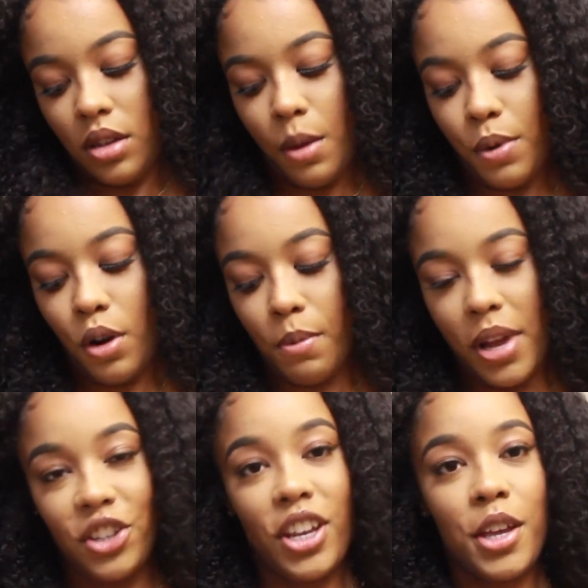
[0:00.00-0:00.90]
I'll put it on
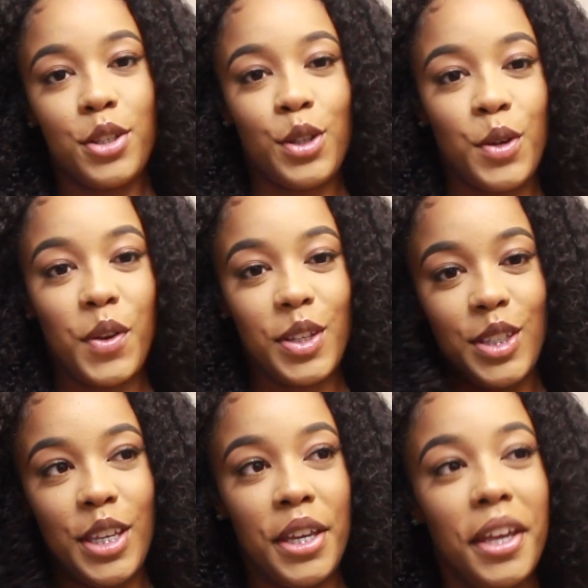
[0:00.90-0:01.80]
my chest so you can
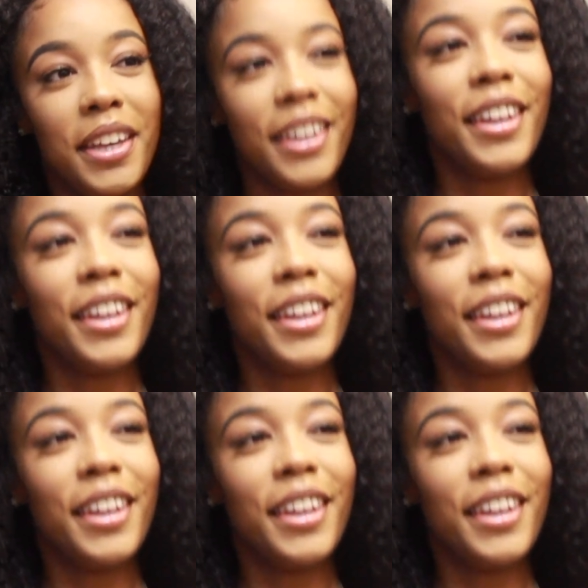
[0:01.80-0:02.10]
see.